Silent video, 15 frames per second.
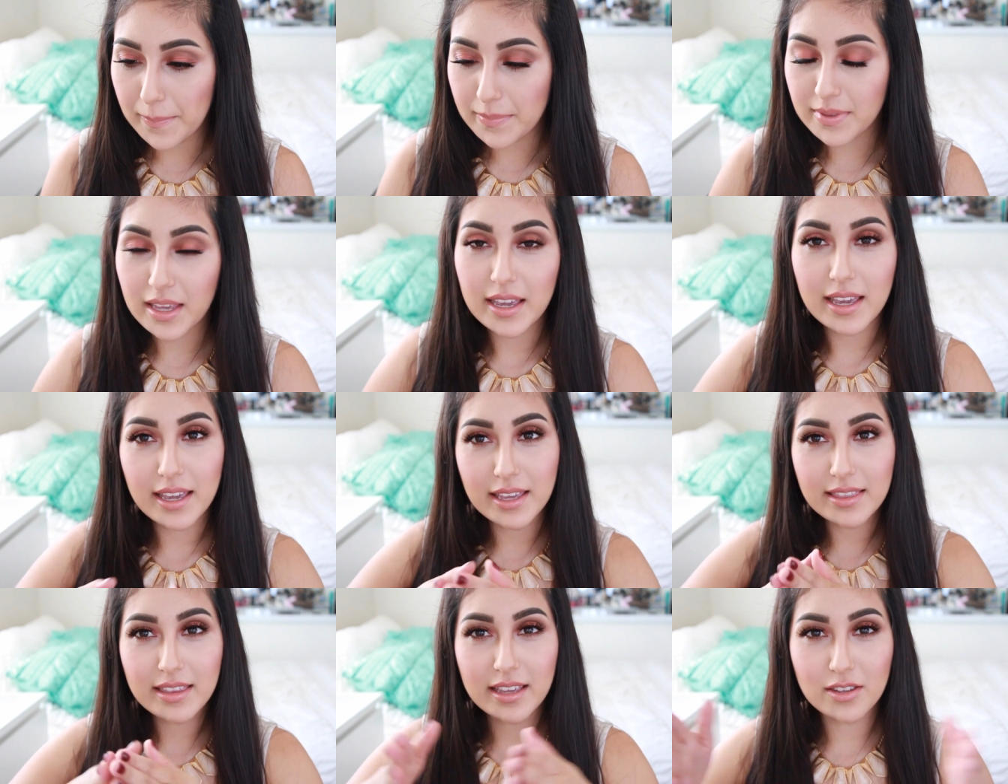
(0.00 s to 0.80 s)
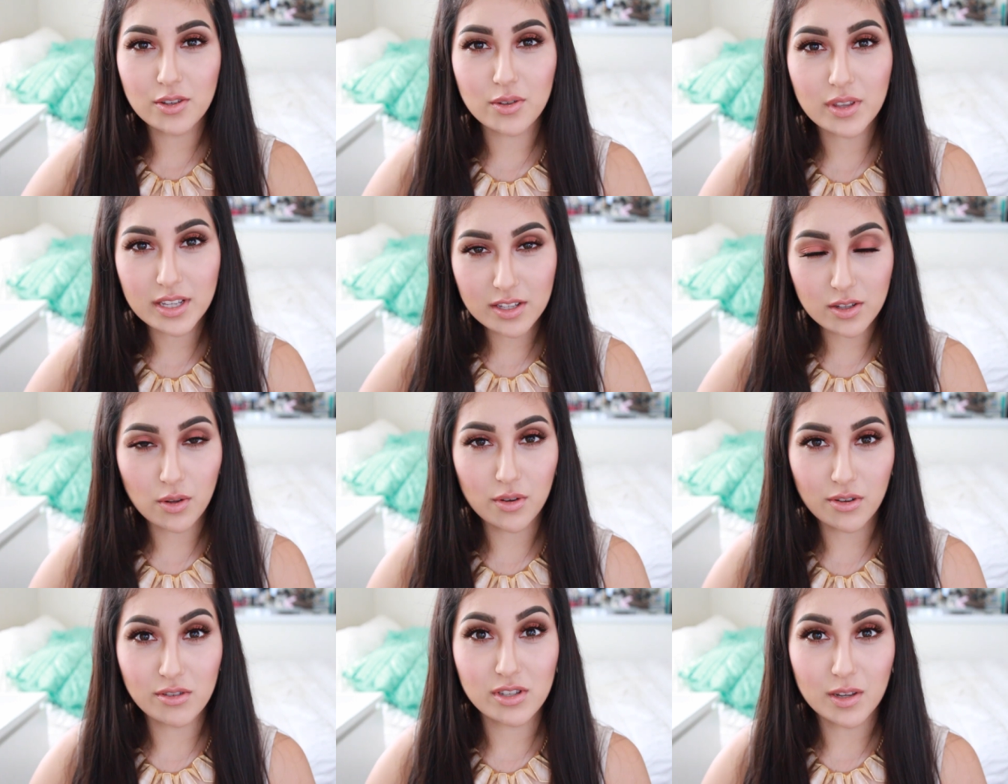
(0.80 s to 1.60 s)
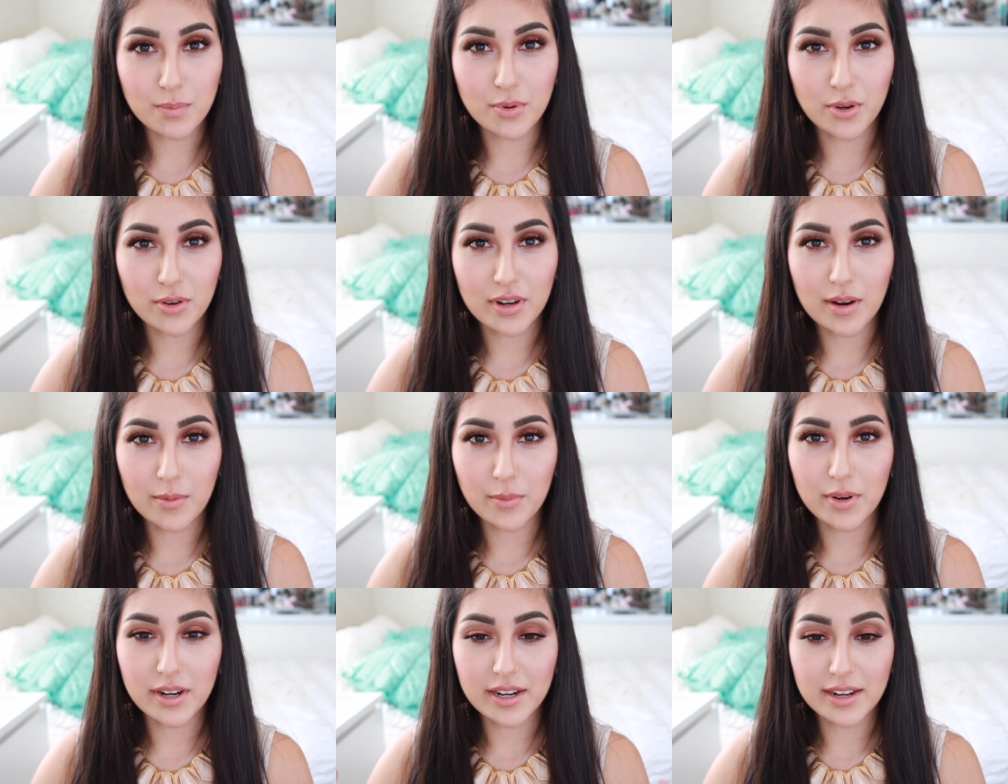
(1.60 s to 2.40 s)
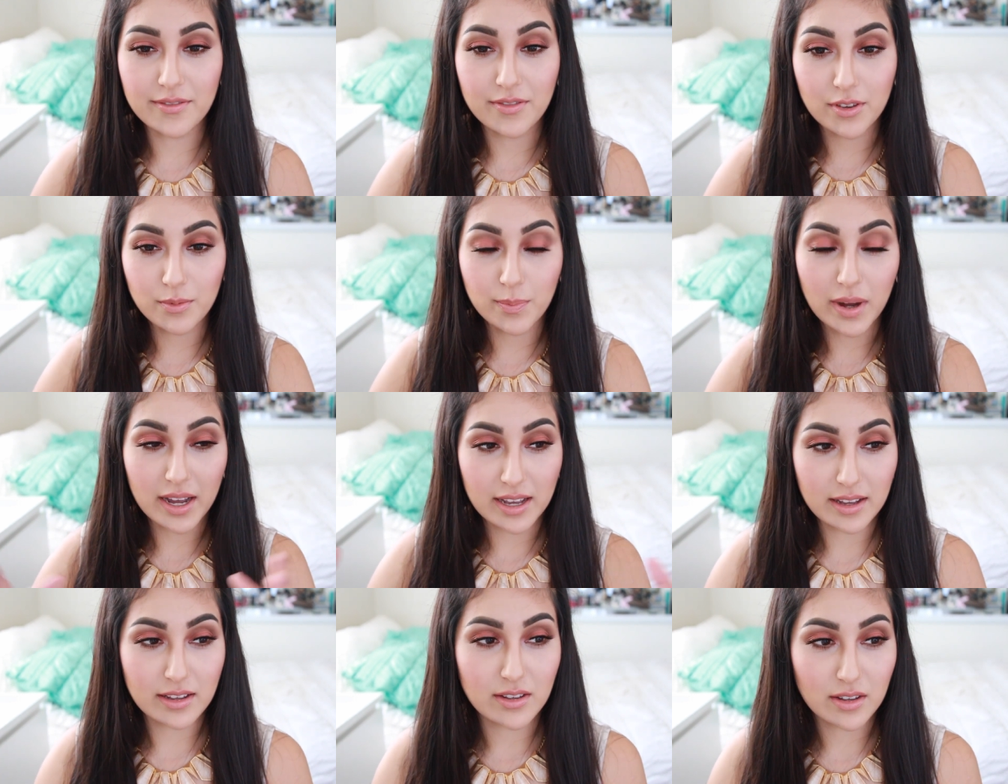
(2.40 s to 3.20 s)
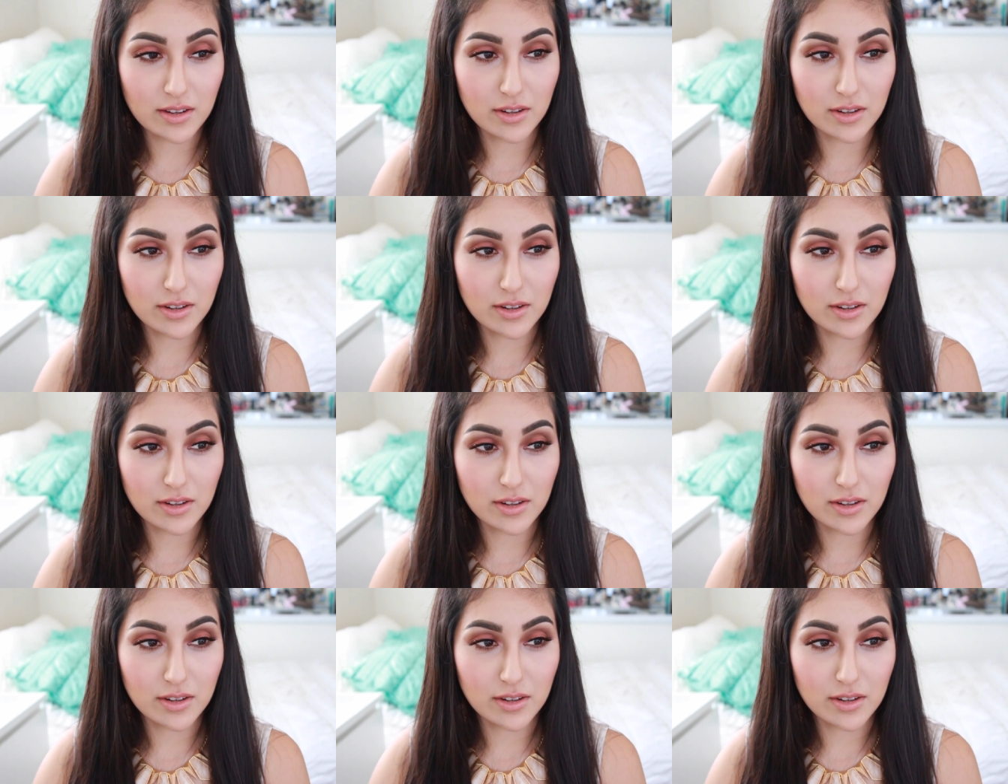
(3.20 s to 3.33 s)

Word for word: they do this loyalty program where if you buy,